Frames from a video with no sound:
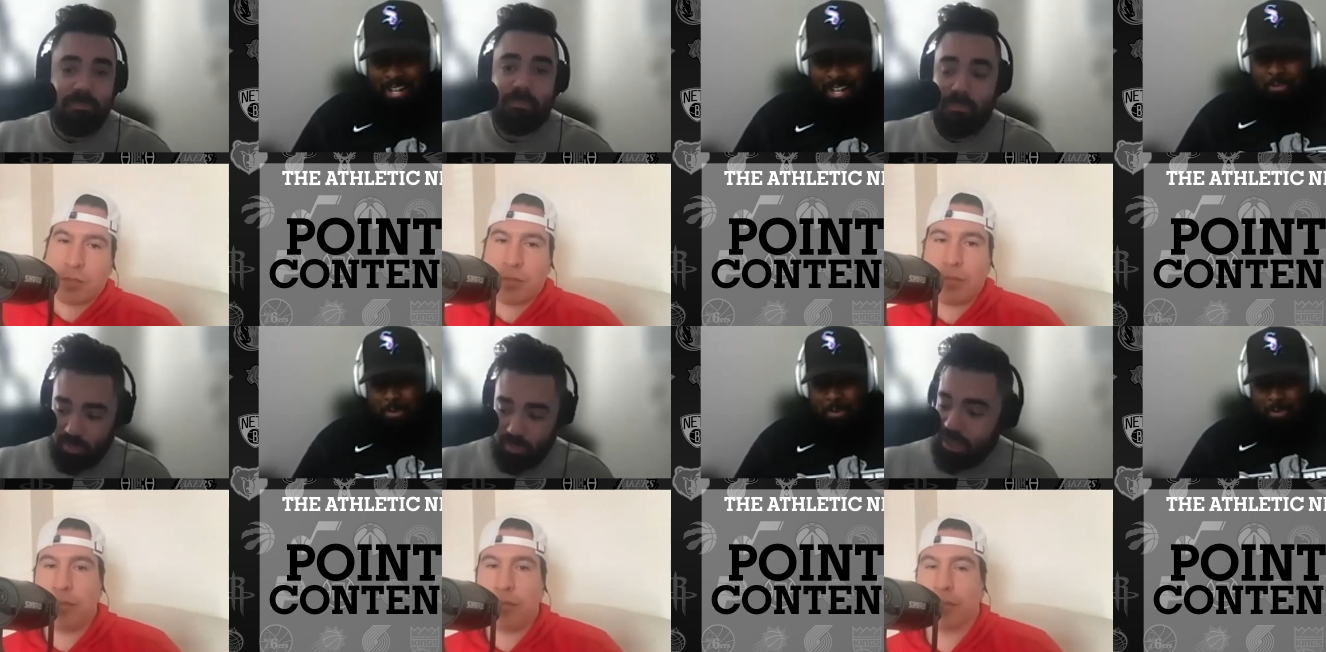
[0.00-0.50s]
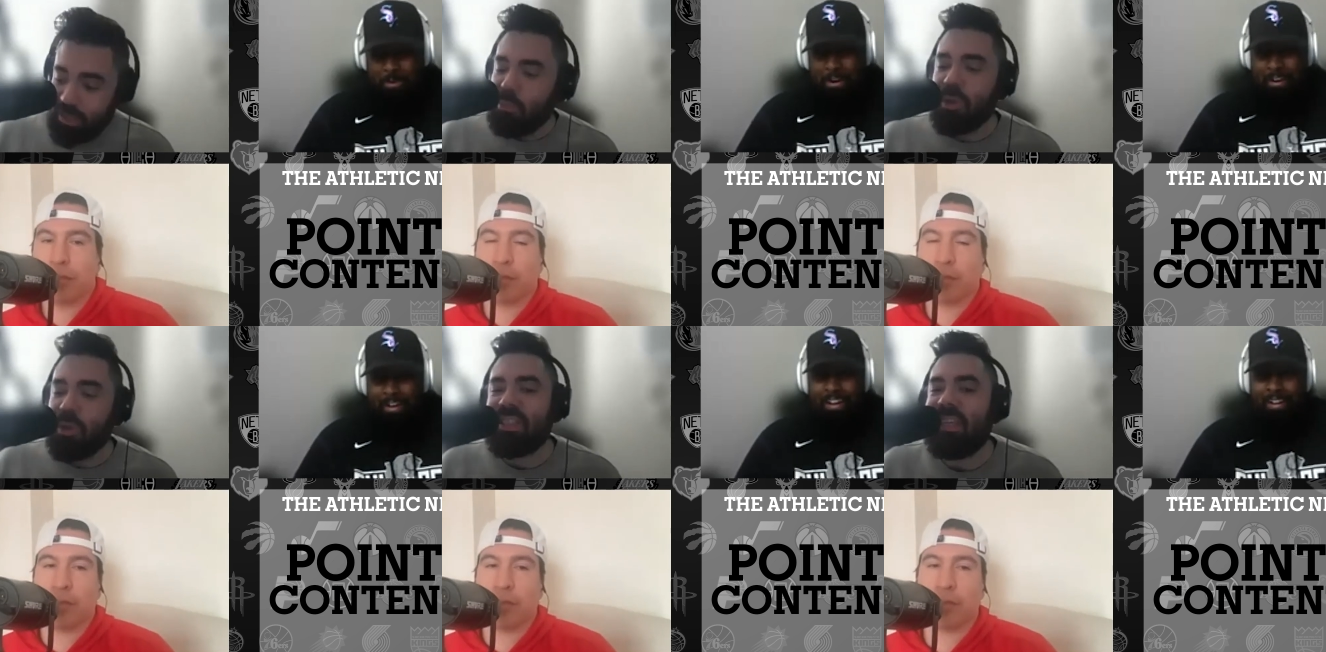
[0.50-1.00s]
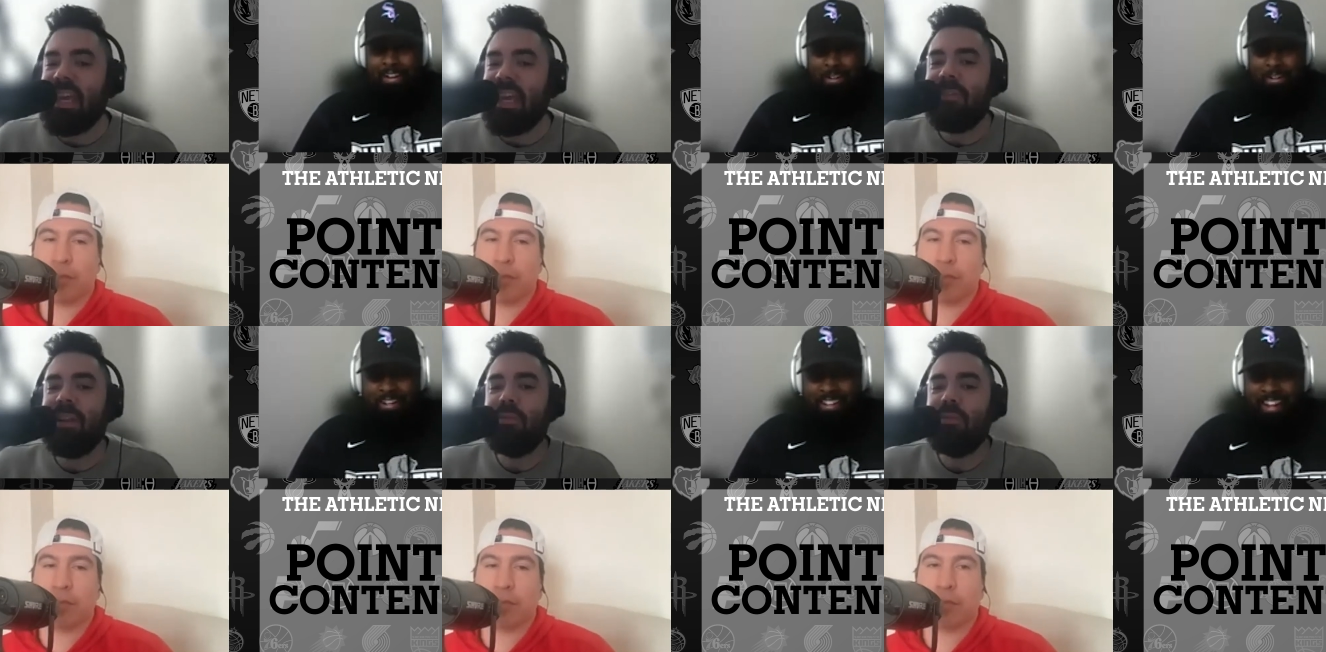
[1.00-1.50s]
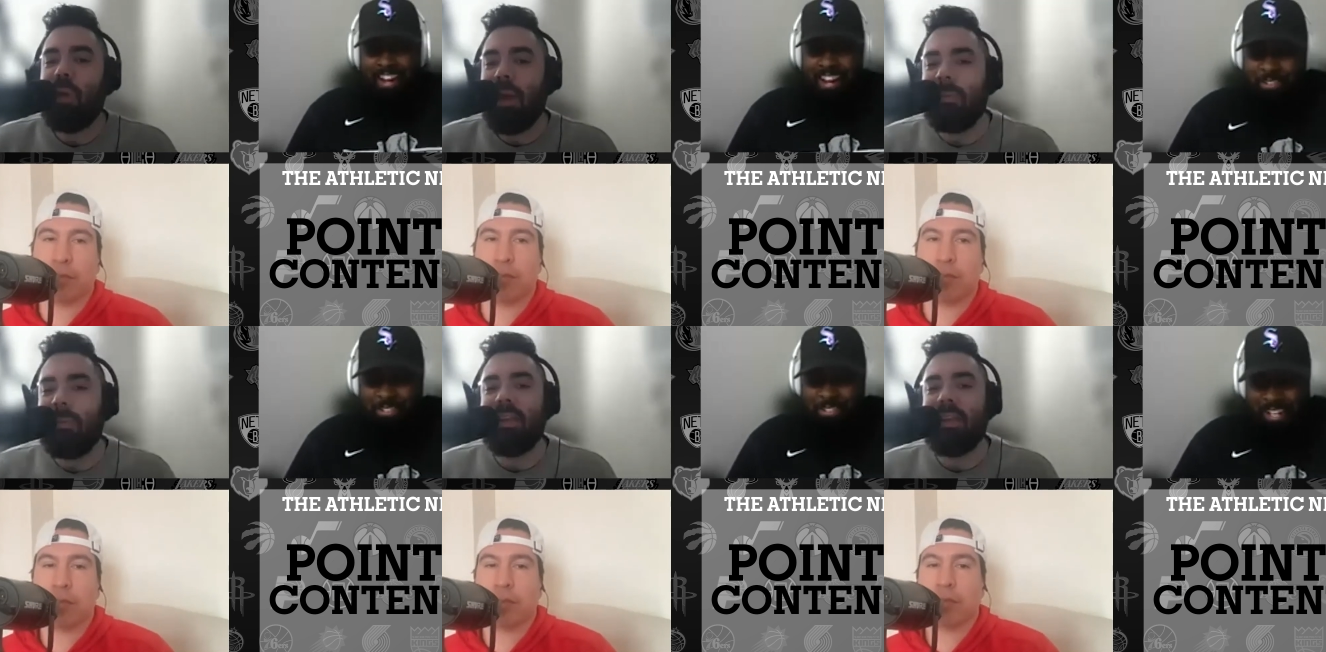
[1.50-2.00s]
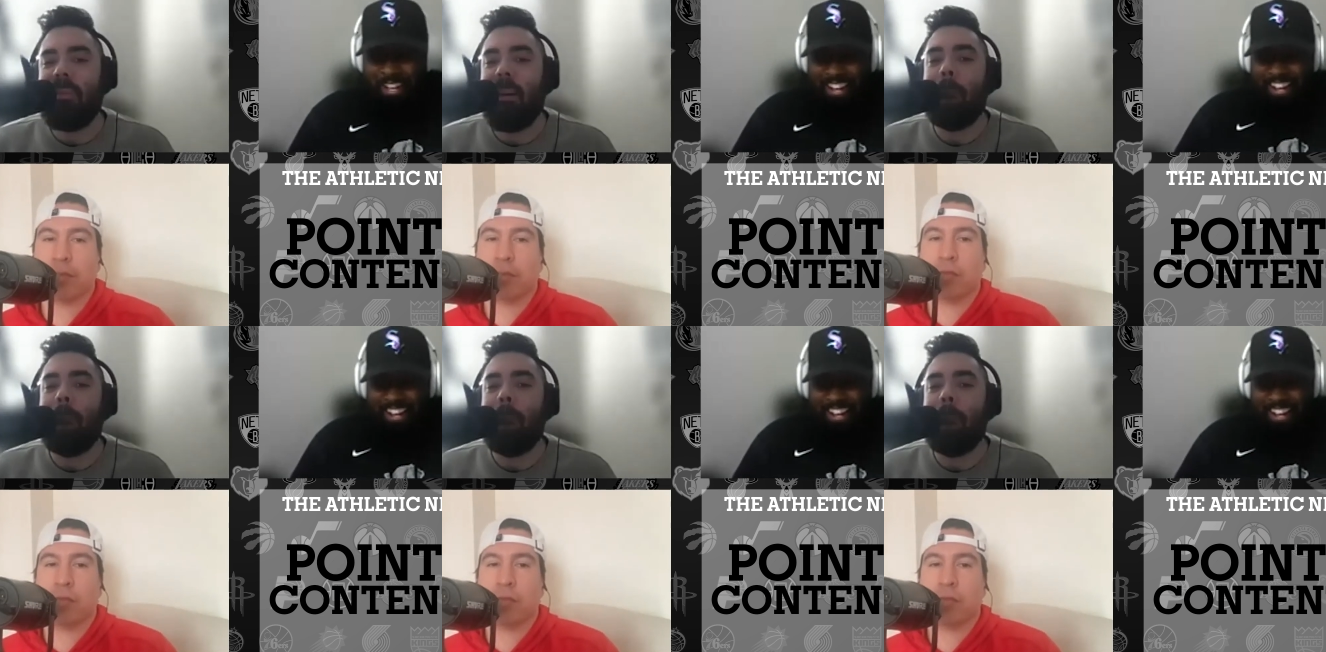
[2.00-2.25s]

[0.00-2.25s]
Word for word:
Speaker 1: they remember he was given yeah, Wembanyama